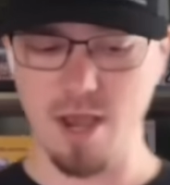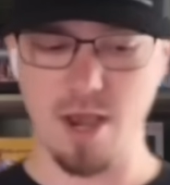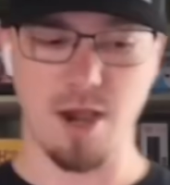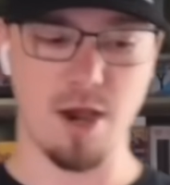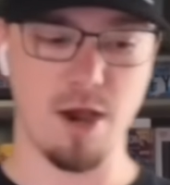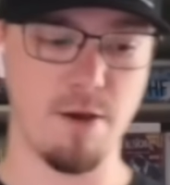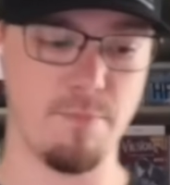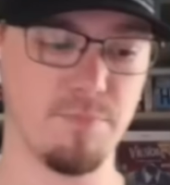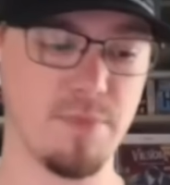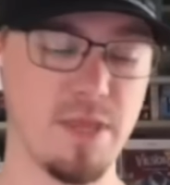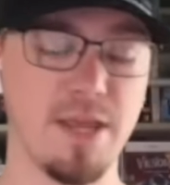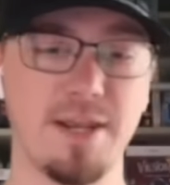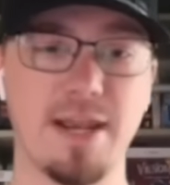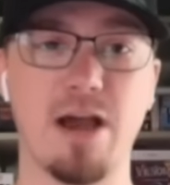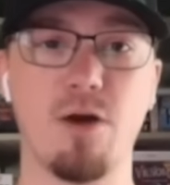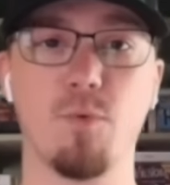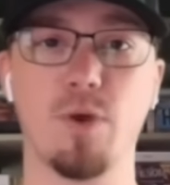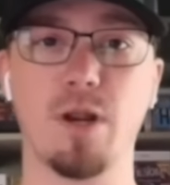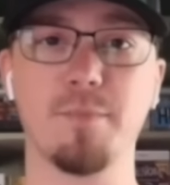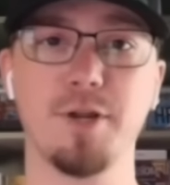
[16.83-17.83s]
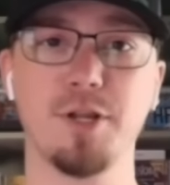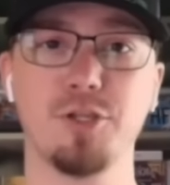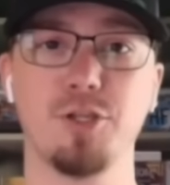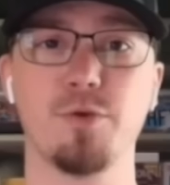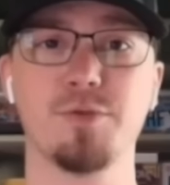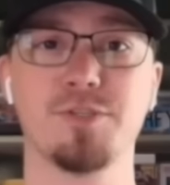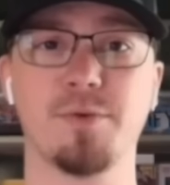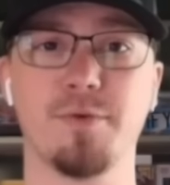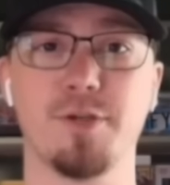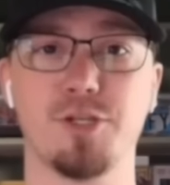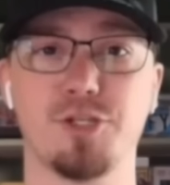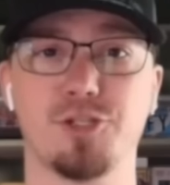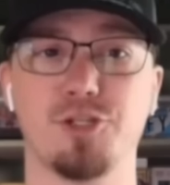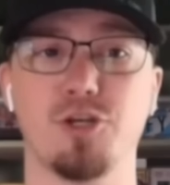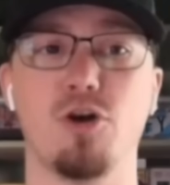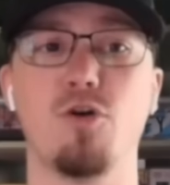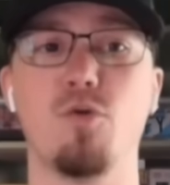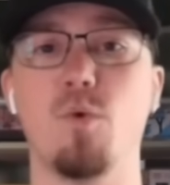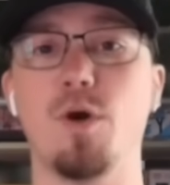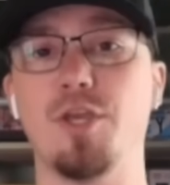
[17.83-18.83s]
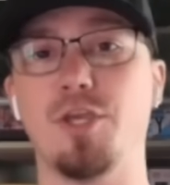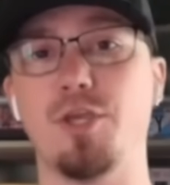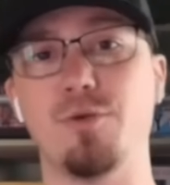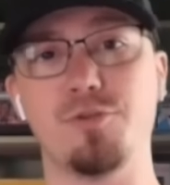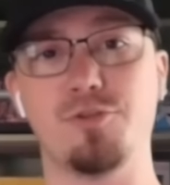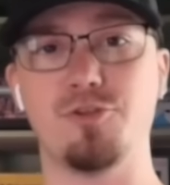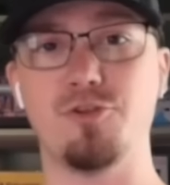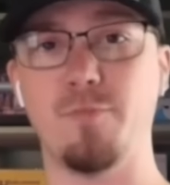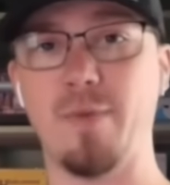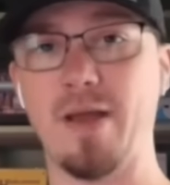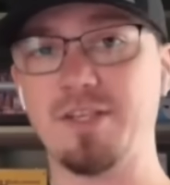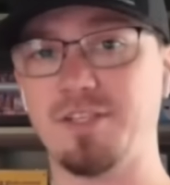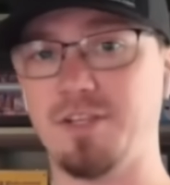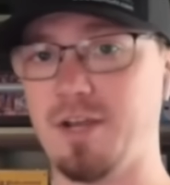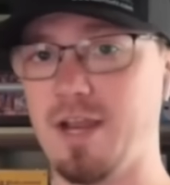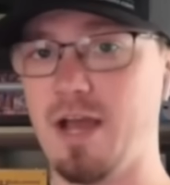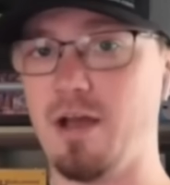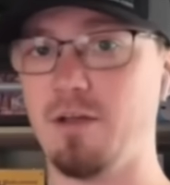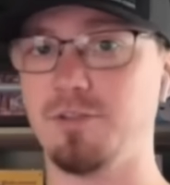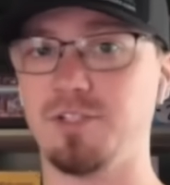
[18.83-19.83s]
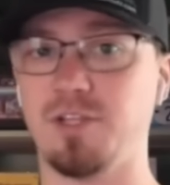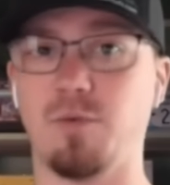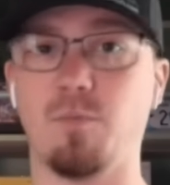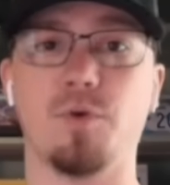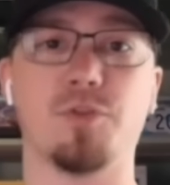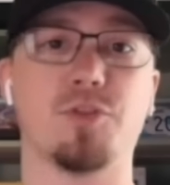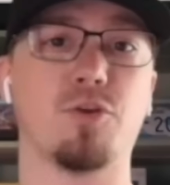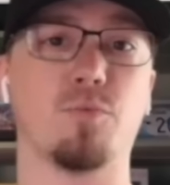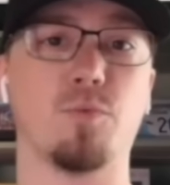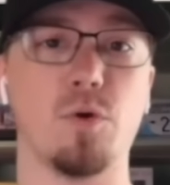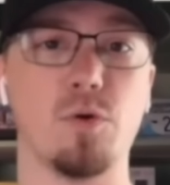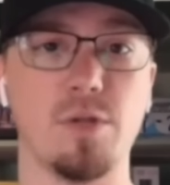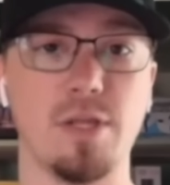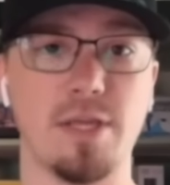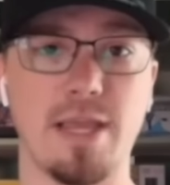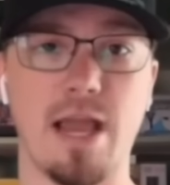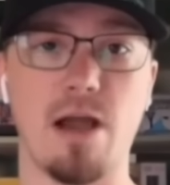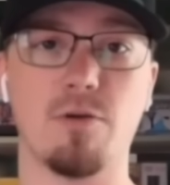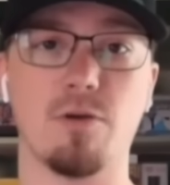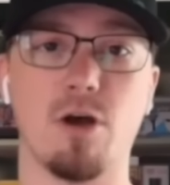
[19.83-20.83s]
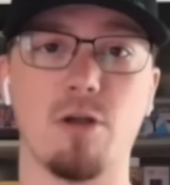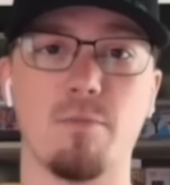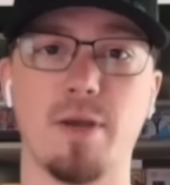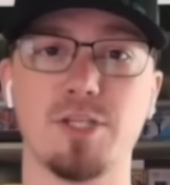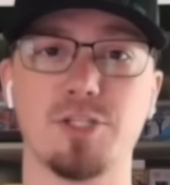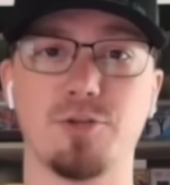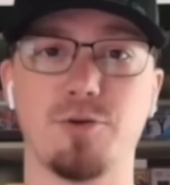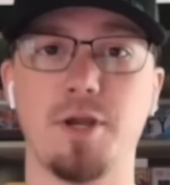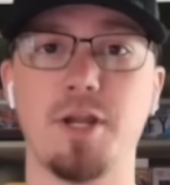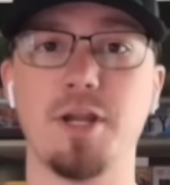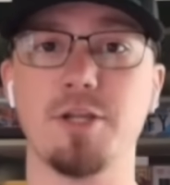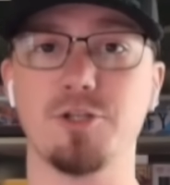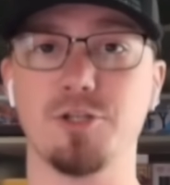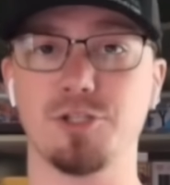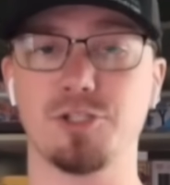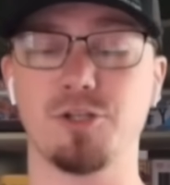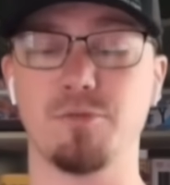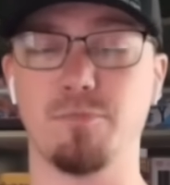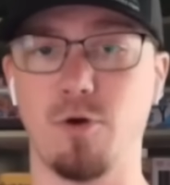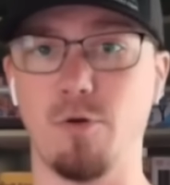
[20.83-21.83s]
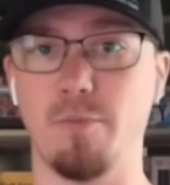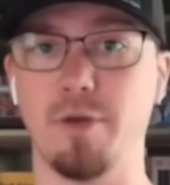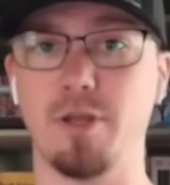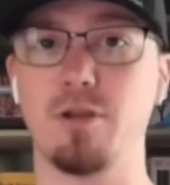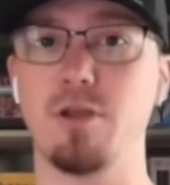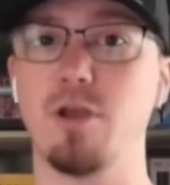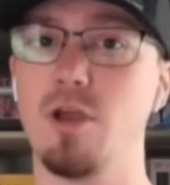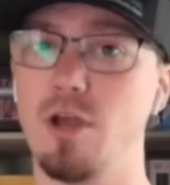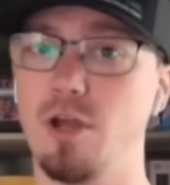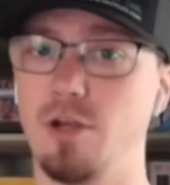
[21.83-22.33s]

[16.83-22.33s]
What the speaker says: Now what I'm going to do is I'm going to show what YouTube has announced and what they're rolling out on my screen in just a moment.